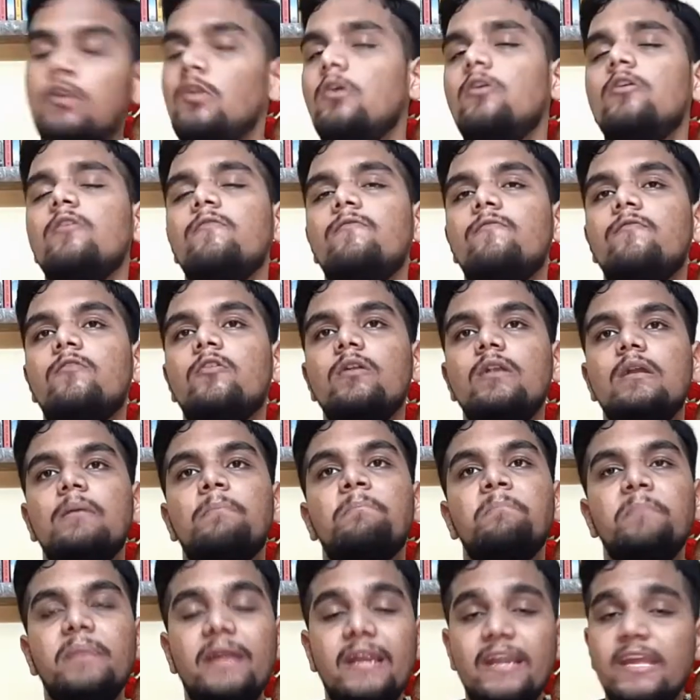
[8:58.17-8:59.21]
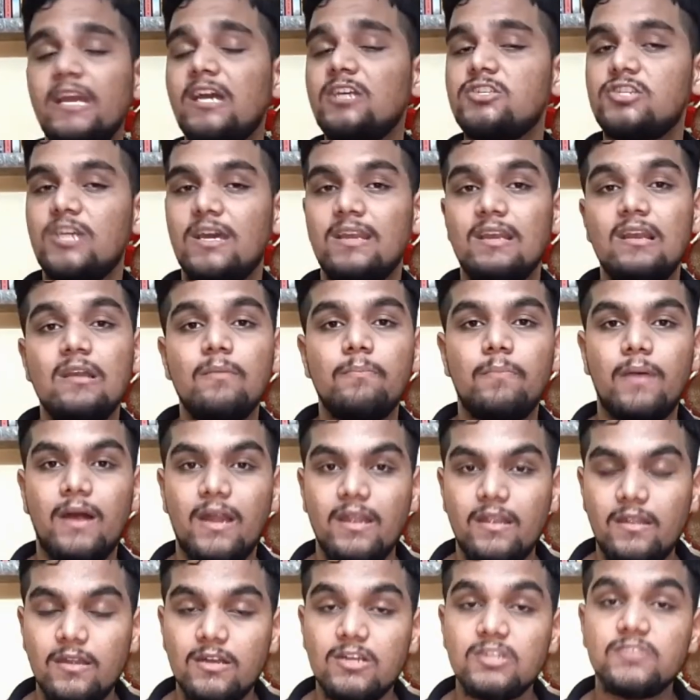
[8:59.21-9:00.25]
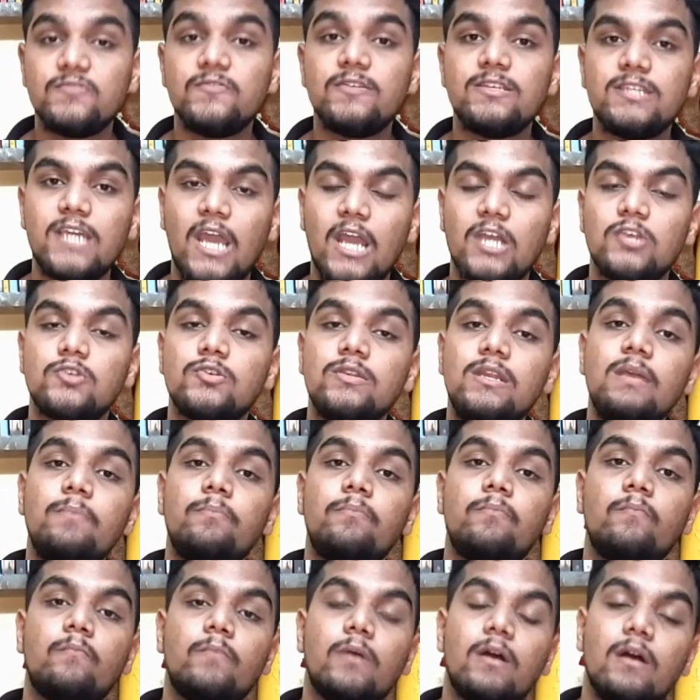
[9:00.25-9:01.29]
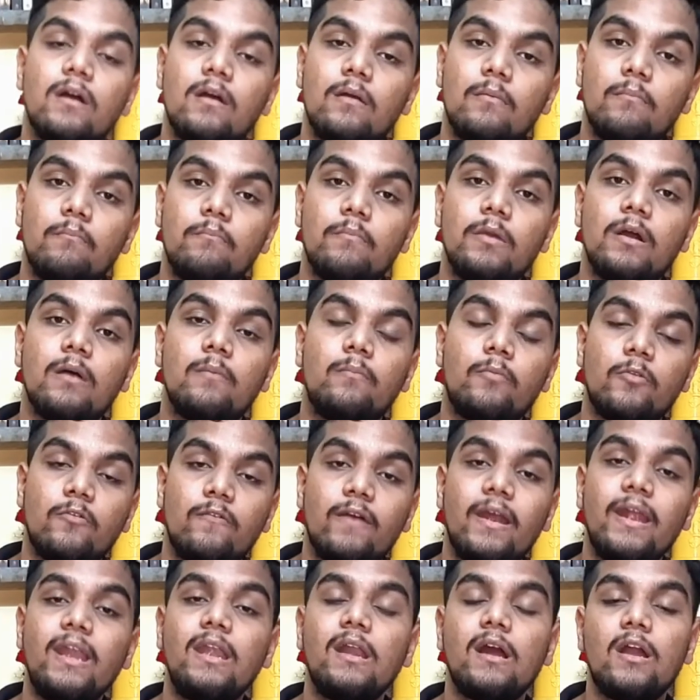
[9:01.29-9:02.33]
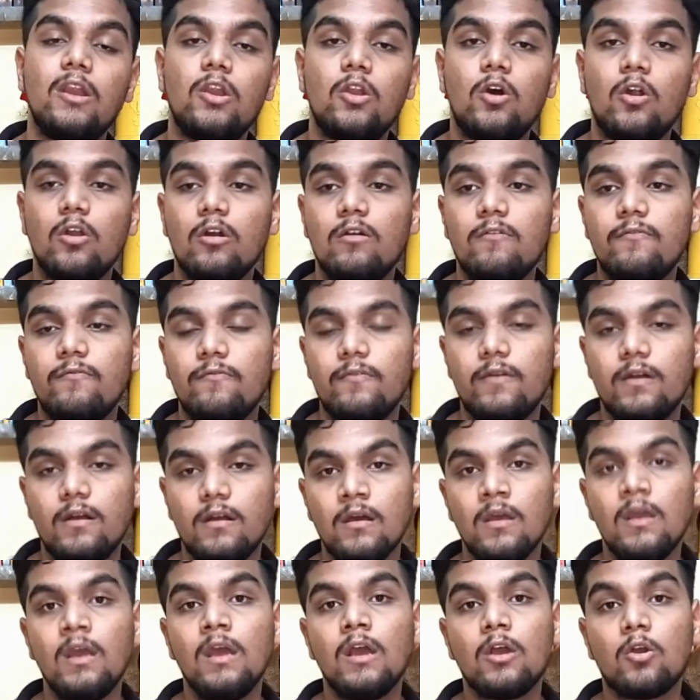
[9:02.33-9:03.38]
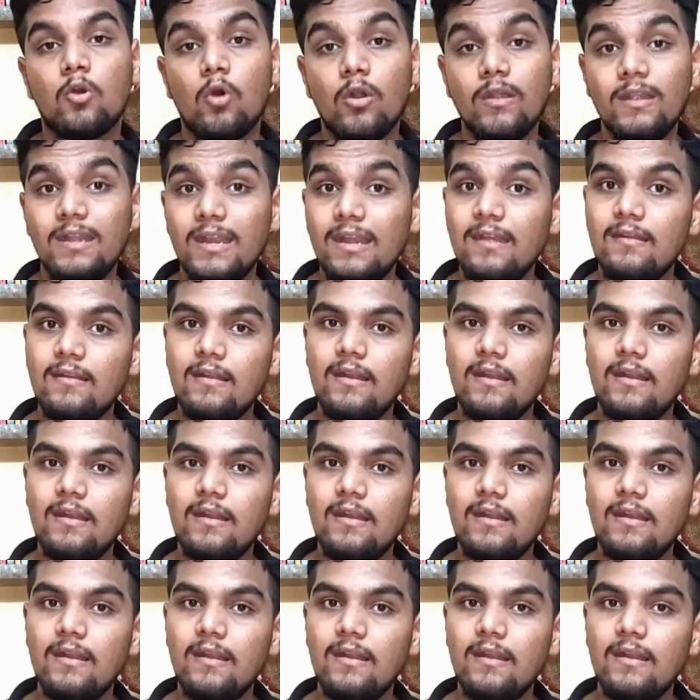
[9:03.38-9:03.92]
lot of good media channel partners which actually provide a lot of content